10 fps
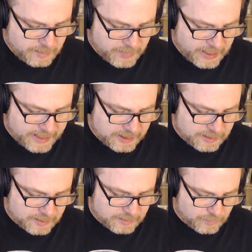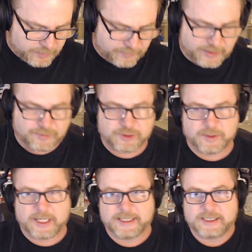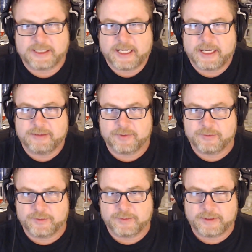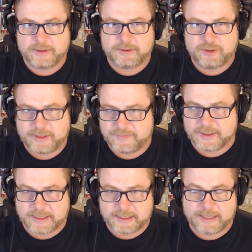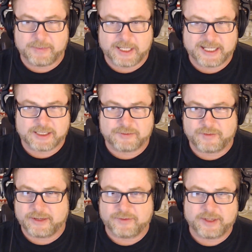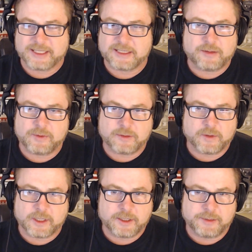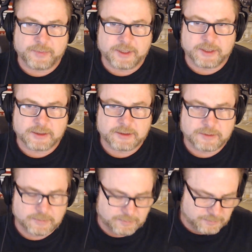Molasses, Wonder Flavors molasses. Yeah, it would. You definitely get that molasses flavor, and that's not really what a honey bun is.